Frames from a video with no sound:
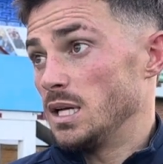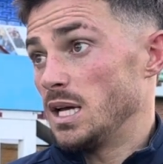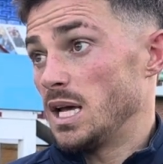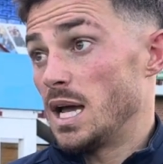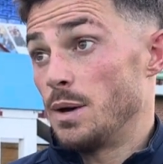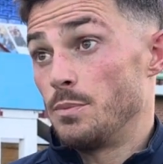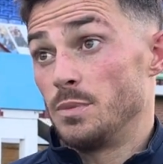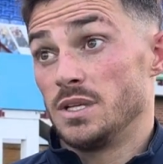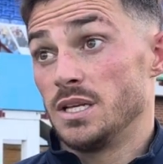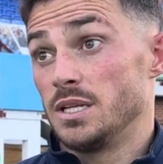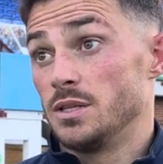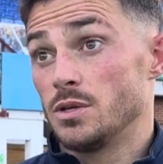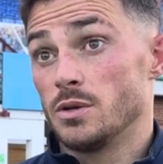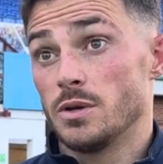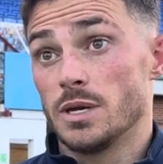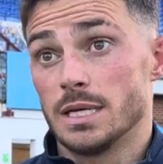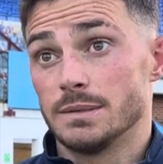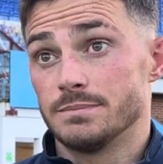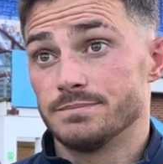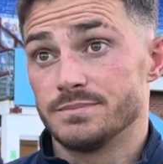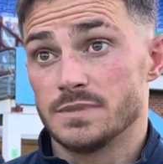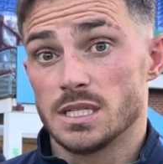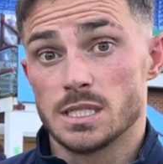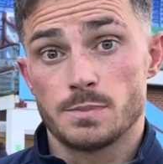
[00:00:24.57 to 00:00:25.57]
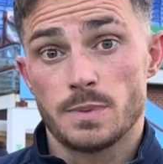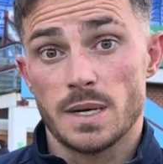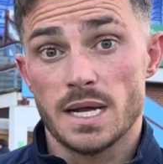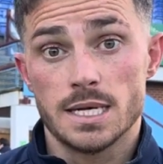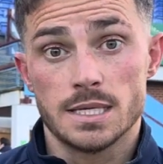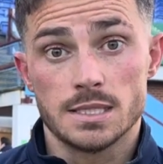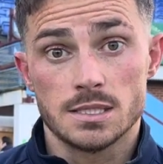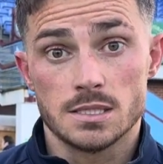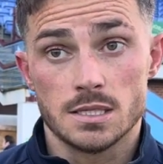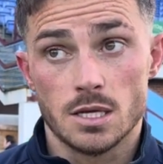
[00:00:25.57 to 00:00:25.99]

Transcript: and we didn't do it as players,